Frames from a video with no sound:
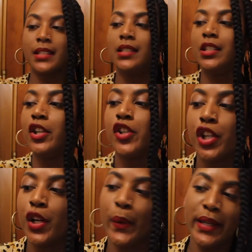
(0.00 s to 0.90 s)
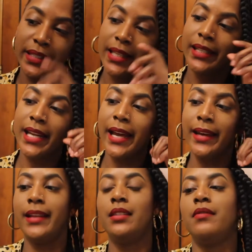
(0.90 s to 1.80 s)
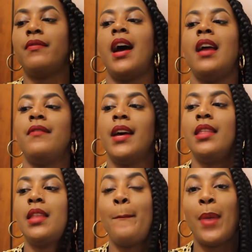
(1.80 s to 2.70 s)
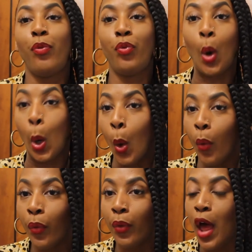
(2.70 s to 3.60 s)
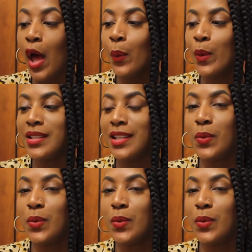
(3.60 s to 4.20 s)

The t-shirt was $9.95 and the pantalon was